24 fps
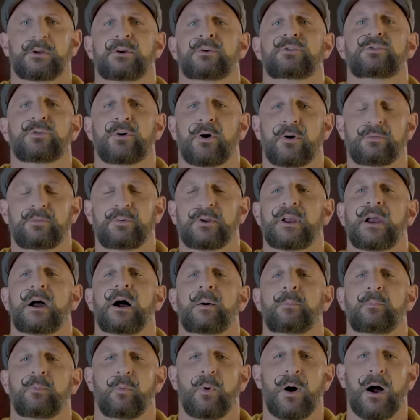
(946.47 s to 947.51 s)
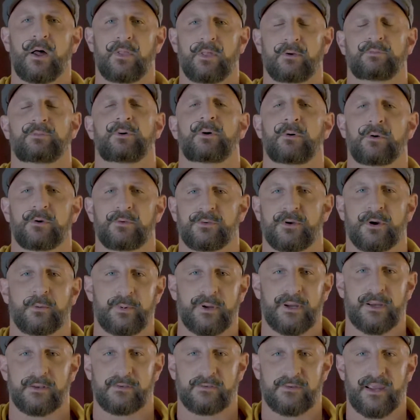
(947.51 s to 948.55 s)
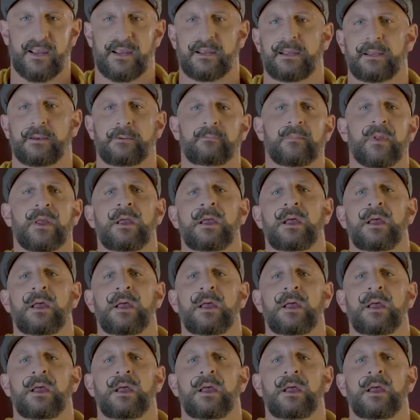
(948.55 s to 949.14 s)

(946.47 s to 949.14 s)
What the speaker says: trophy up while the photos are being taken.